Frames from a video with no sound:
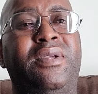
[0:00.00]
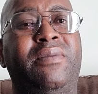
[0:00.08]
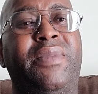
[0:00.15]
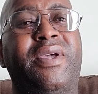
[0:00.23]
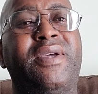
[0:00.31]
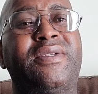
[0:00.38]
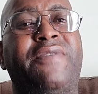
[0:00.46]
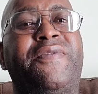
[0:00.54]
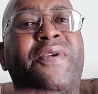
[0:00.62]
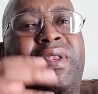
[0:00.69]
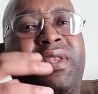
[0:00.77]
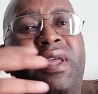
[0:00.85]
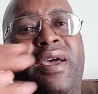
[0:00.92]
because of
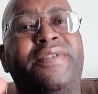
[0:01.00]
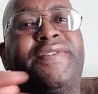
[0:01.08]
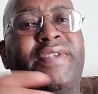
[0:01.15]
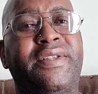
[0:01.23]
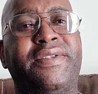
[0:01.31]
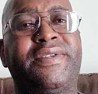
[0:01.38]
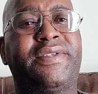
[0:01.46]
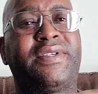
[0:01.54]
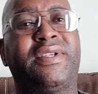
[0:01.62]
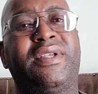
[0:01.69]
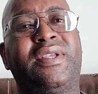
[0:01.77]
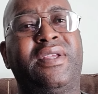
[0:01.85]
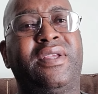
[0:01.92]
your nonsense
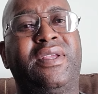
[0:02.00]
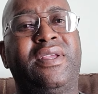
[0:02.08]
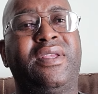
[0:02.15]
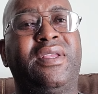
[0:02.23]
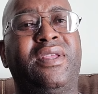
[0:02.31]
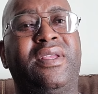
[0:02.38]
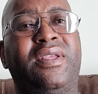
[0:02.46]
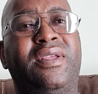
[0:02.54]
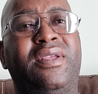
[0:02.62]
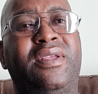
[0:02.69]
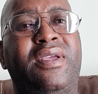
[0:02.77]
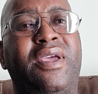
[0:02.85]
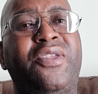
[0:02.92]

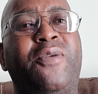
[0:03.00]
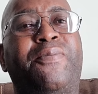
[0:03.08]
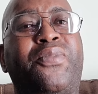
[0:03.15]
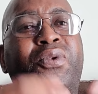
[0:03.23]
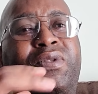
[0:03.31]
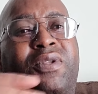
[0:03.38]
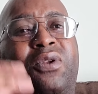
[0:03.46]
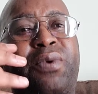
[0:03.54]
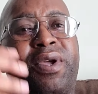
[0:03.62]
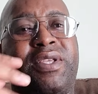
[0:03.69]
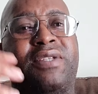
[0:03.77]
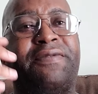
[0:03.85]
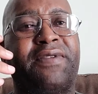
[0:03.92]
and your brutal
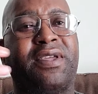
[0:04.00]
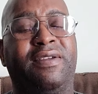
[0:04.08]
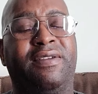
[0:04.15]
ways of